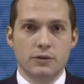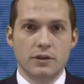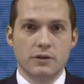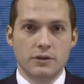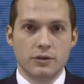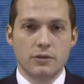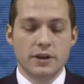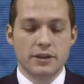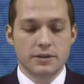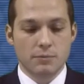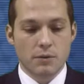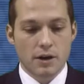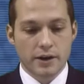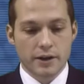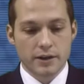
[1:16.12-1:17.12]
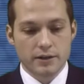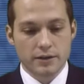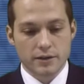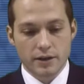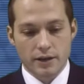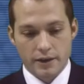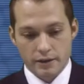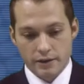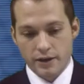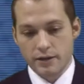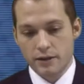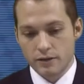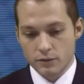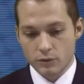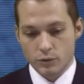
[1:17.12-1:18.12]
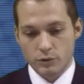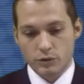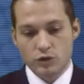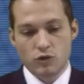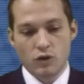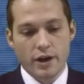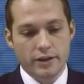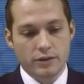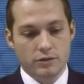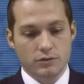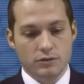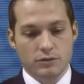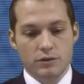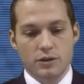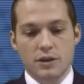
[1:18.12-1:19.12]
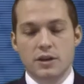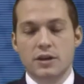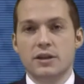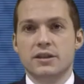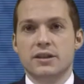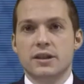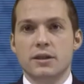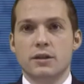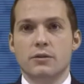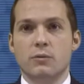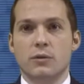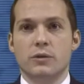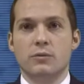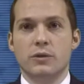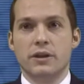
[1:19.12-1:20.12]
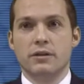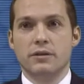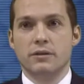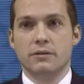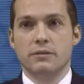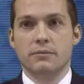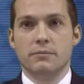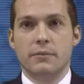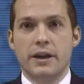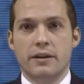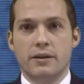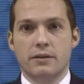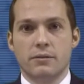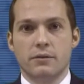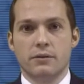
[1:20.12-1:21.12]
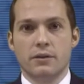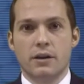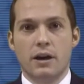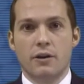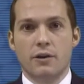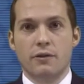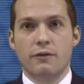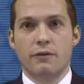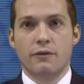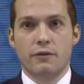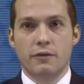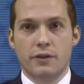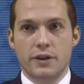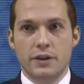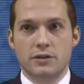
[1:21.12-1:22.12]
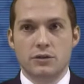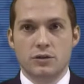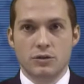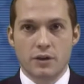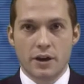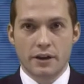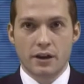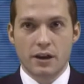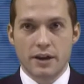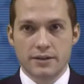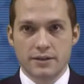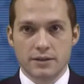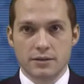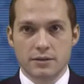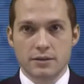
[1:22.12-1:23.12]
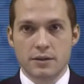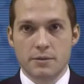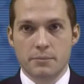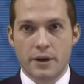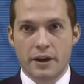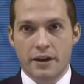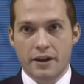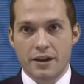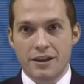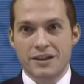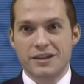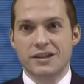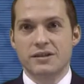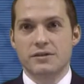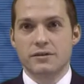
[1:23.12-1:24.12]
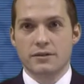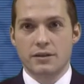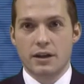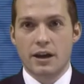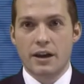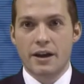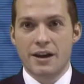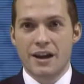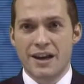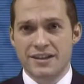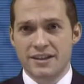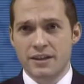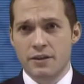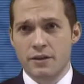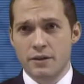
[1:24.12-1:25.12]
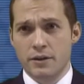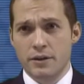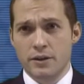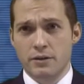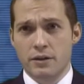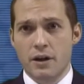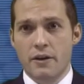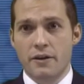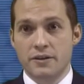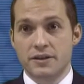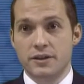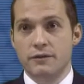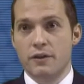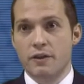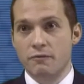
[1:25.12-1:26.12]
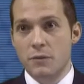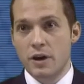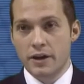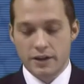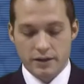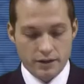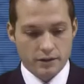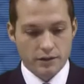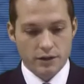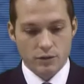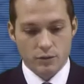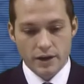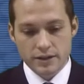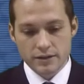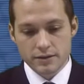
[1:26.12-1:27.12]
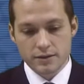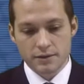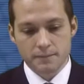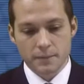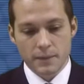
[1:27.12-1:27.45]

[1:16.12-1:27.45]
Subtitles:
US market, and then we will try to see what we can make out of these two analyses, analyzing the RRC valve market in the US,